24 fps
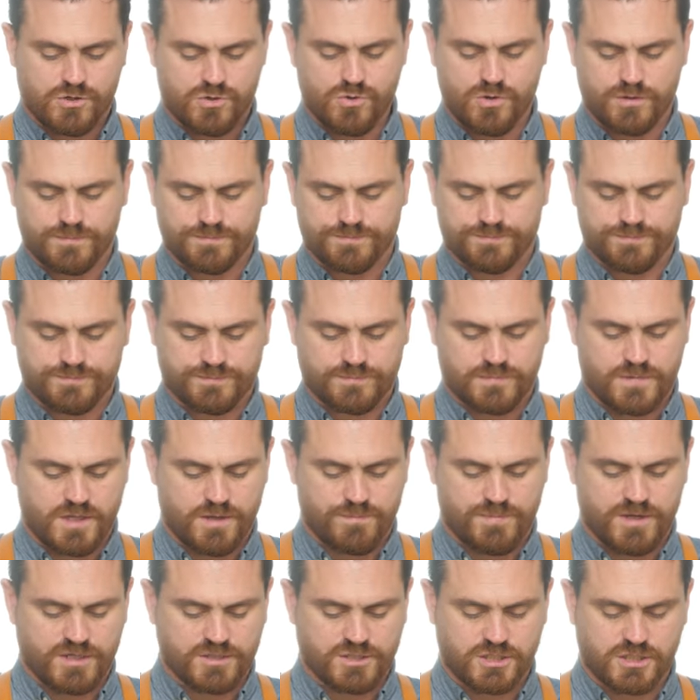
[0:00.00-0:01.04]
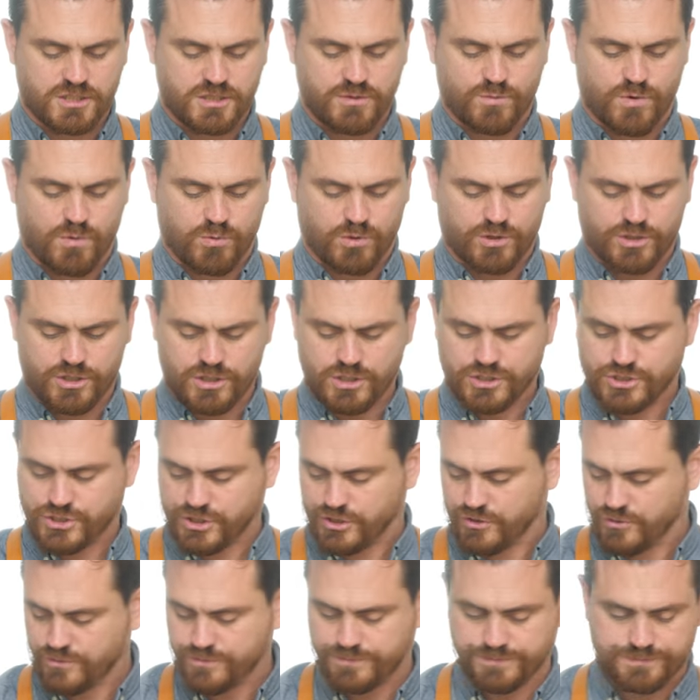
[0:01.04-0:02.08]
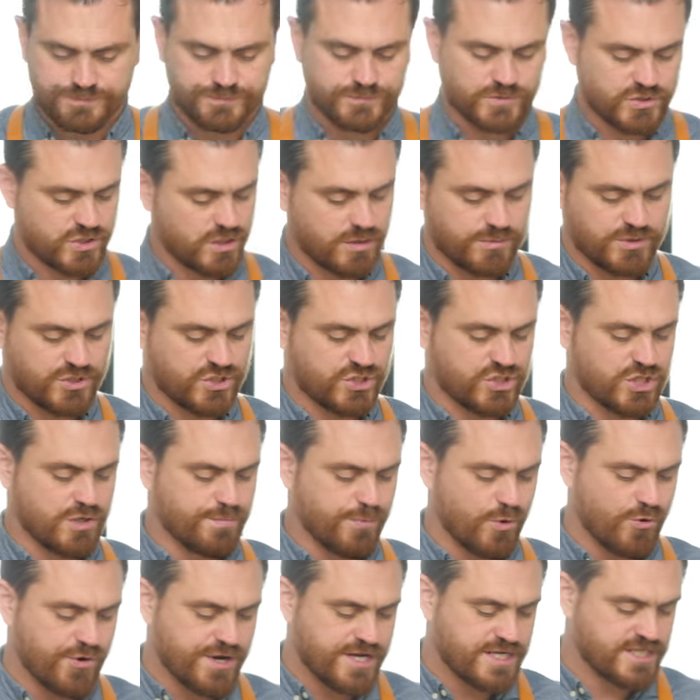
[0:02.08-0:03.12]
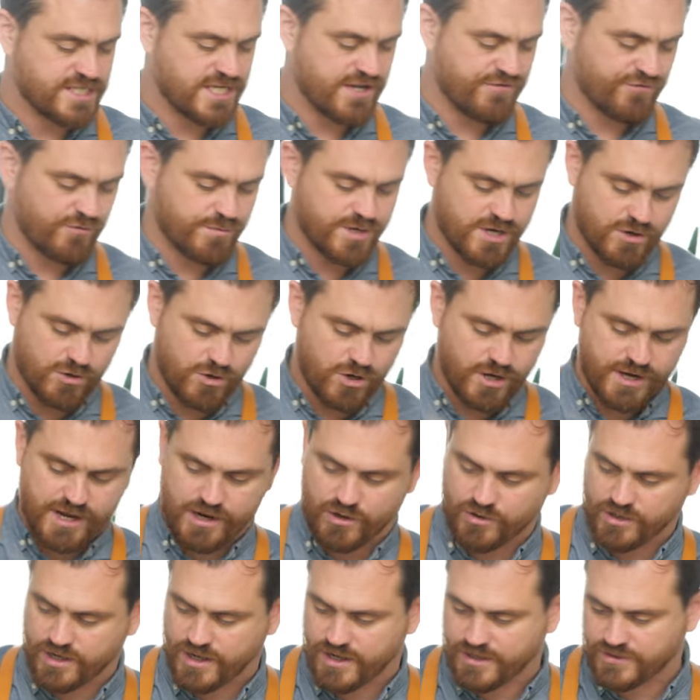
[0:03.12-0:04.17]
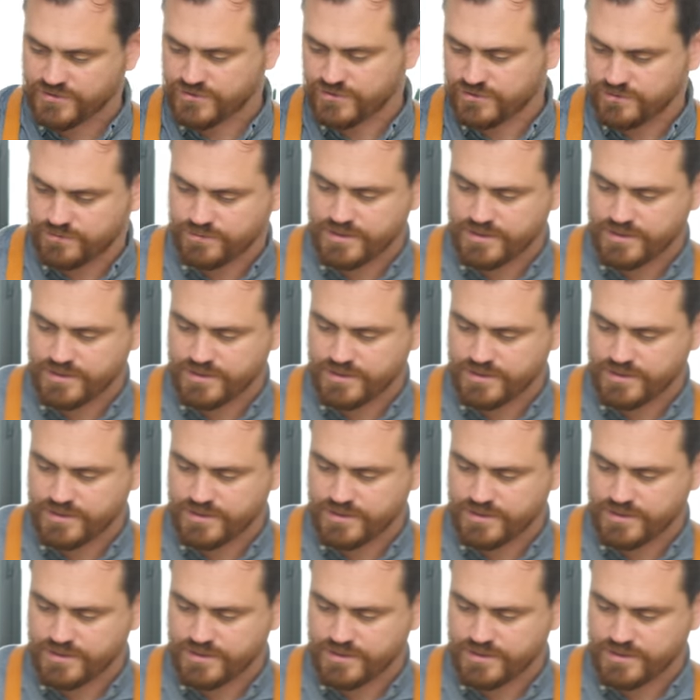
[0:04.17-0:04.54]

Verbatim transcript: Cool. And basically what we're gonna do, it's gonna be super easy from here on out, guys.